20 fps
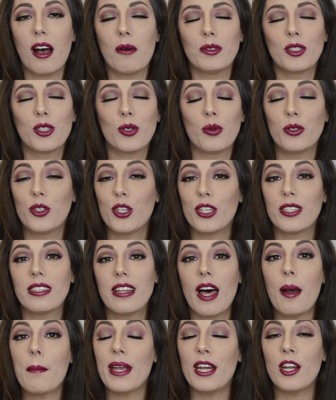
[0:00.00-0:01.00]
So just
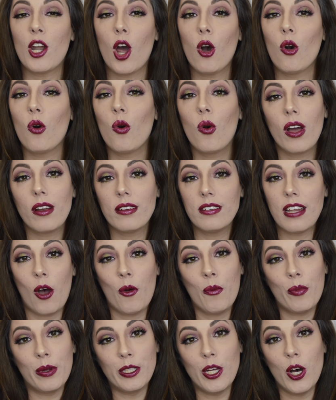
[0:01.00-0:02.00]
let me know
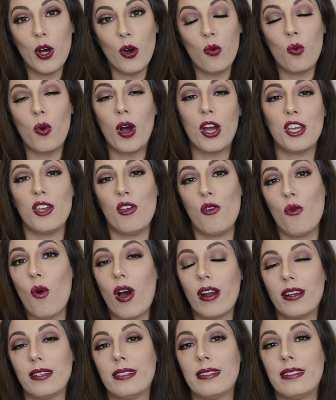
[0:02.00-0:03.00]
down below what you
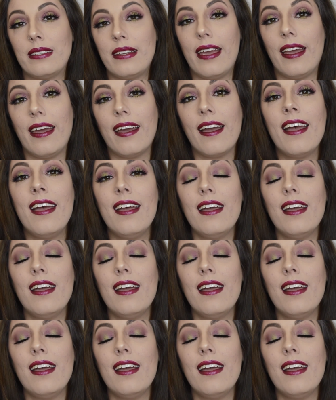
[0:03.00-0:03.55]
want to see.